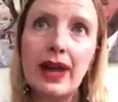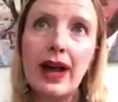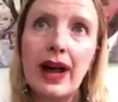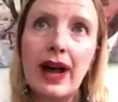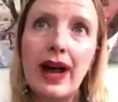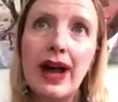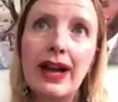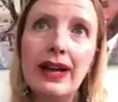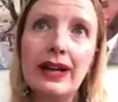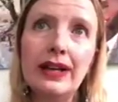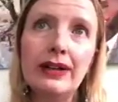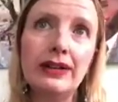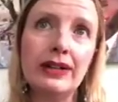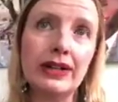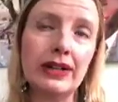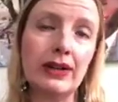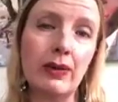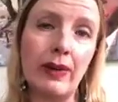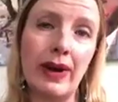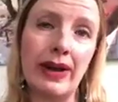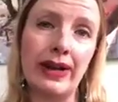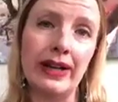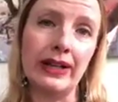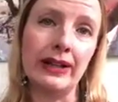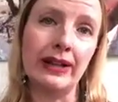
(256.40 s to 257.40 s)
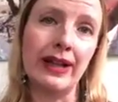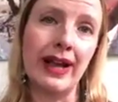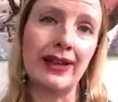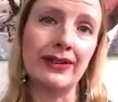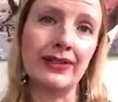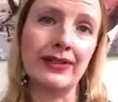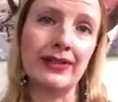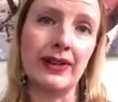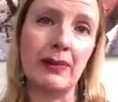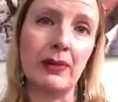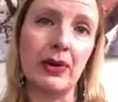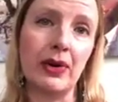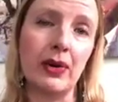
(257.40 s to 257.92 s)
I did a wedding
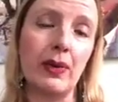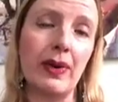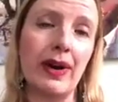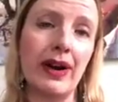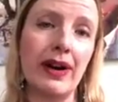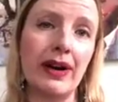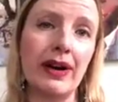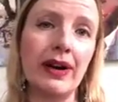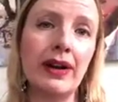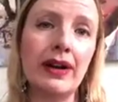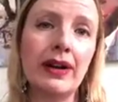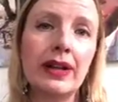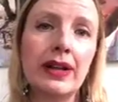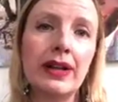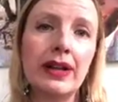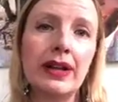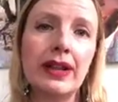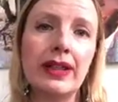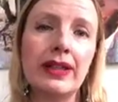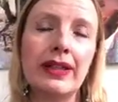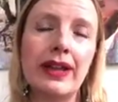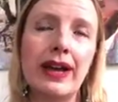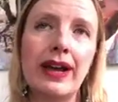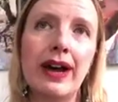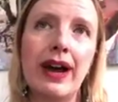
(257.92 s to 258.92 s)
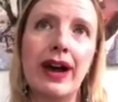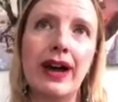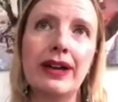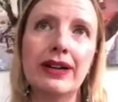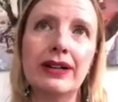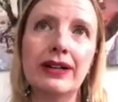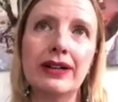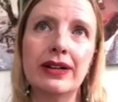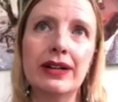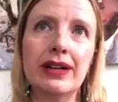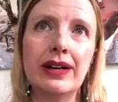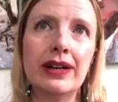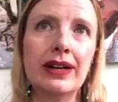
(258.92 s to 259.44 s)
last summer where they
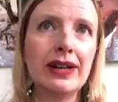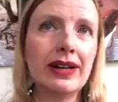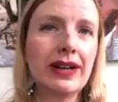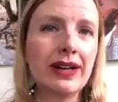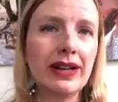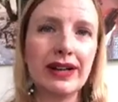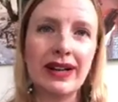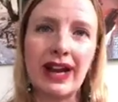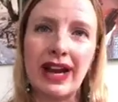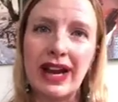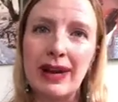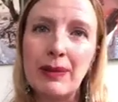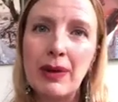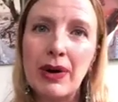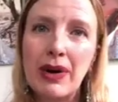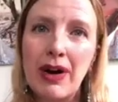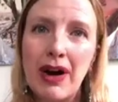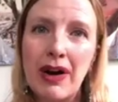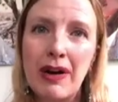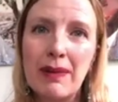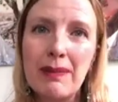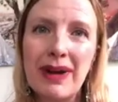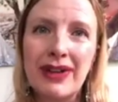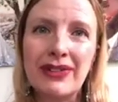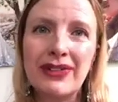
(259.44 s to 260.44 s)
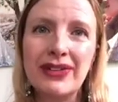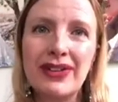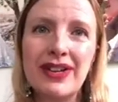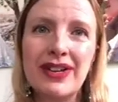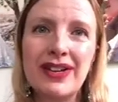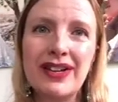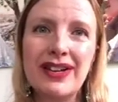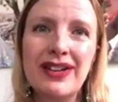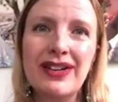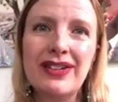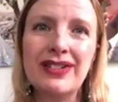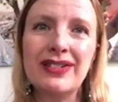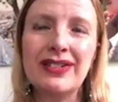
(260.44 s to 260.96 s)
hired cable car
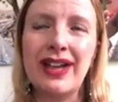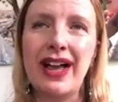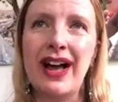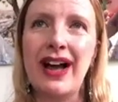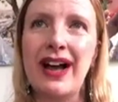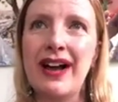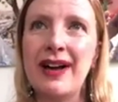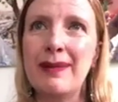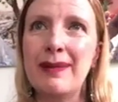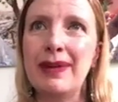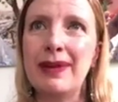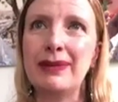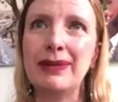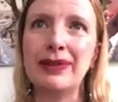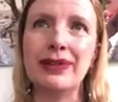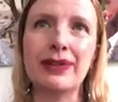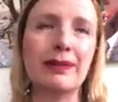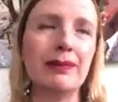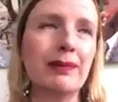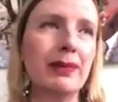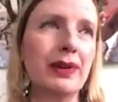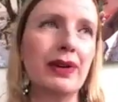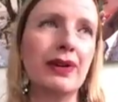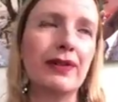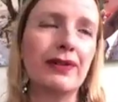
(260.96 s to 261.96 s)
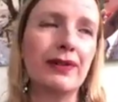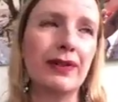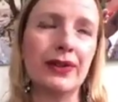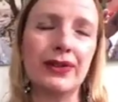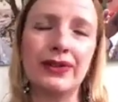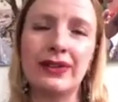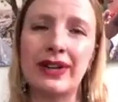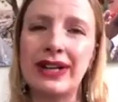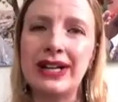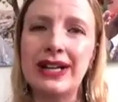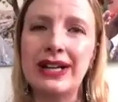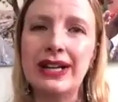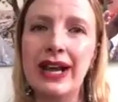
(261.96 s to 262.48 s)
buses. It was a beautiful
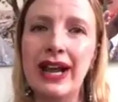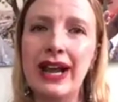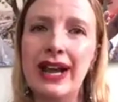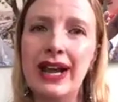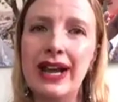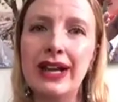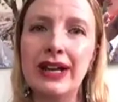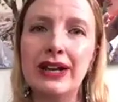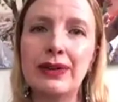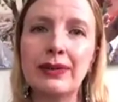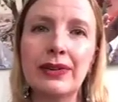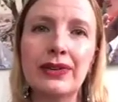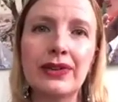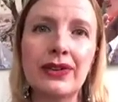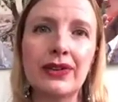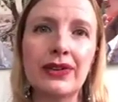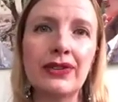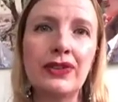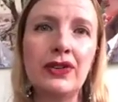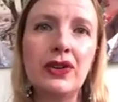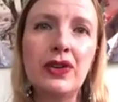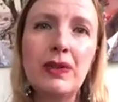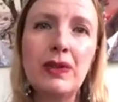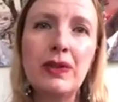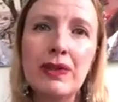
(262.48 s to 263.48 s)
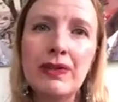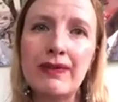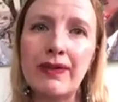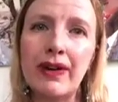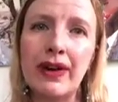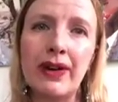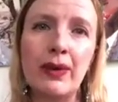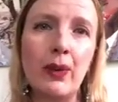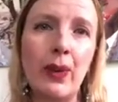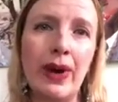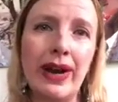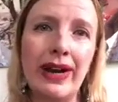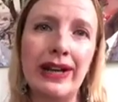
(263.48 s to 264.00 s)
sunny day and it was a super
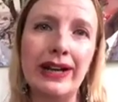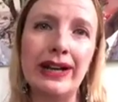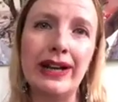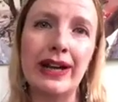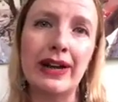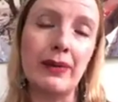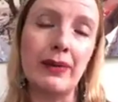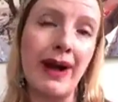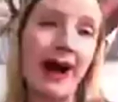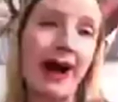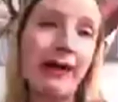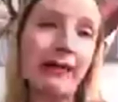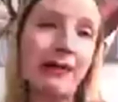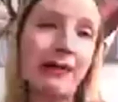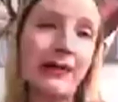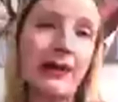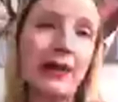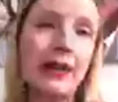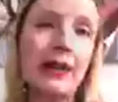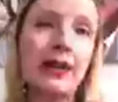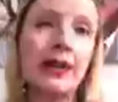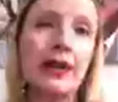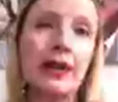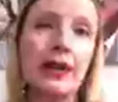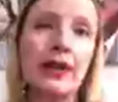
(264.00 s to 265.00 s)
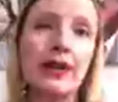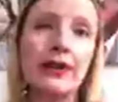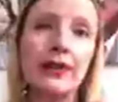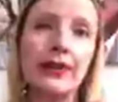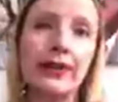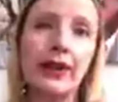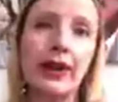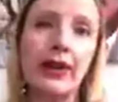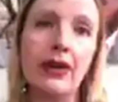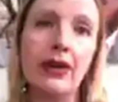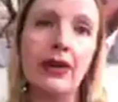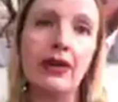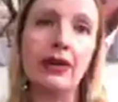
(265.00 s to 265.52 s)
fun way to get around.
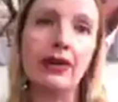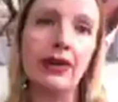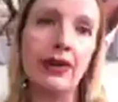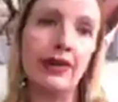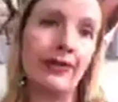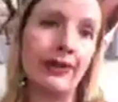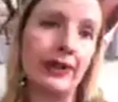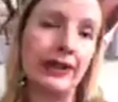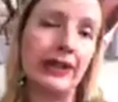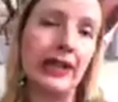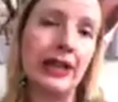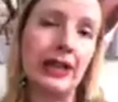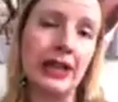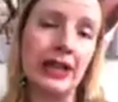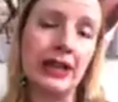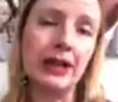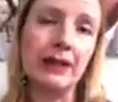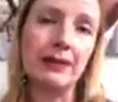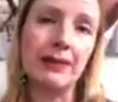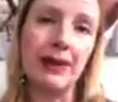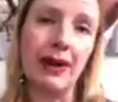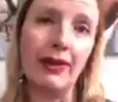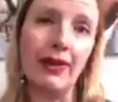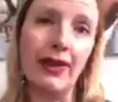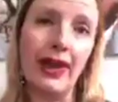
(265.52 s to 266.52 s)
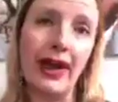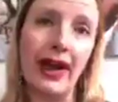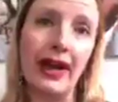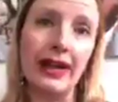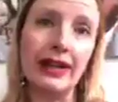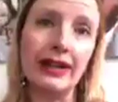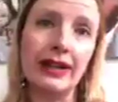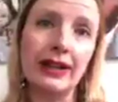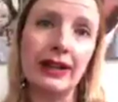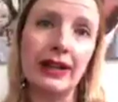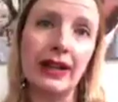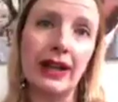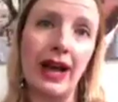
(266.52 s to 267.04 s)
So definitely think about
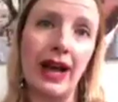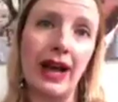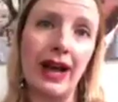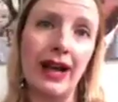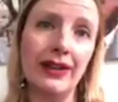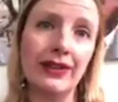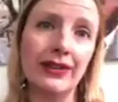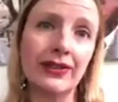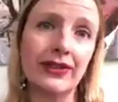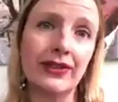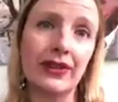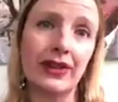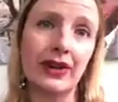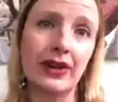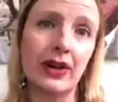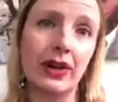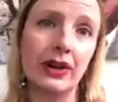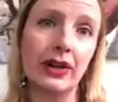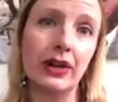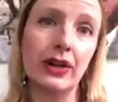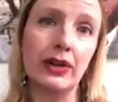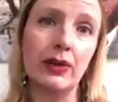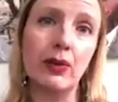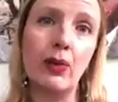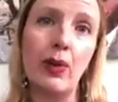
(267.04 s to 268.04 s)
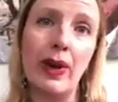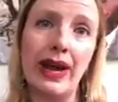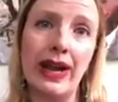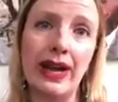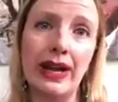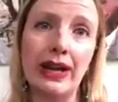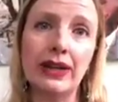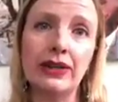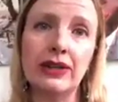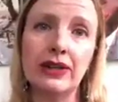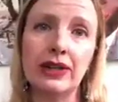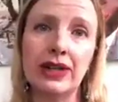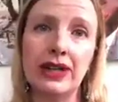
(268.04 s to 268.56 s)
that as a good
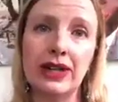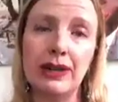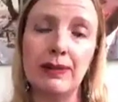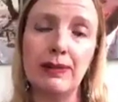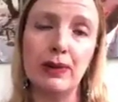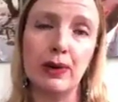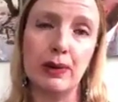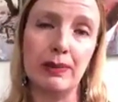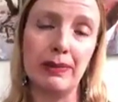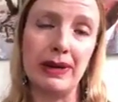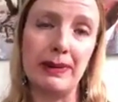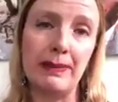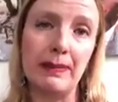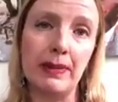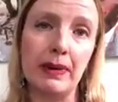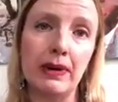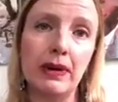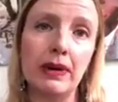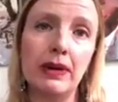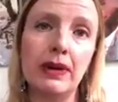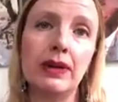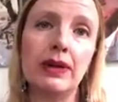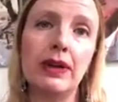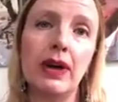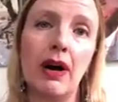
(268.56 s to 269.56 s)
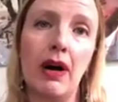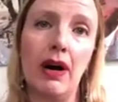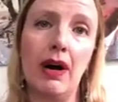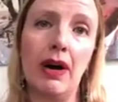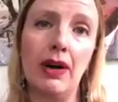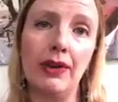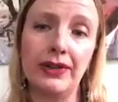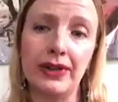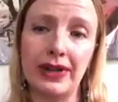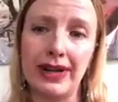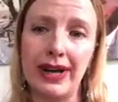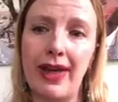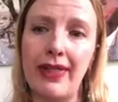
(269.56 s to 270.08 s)
way to keep your people all
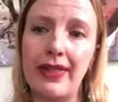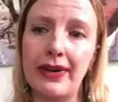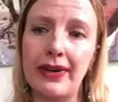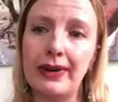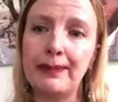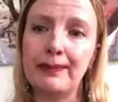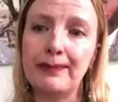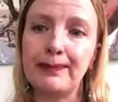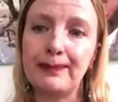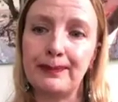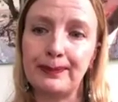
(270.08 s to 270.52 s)
together.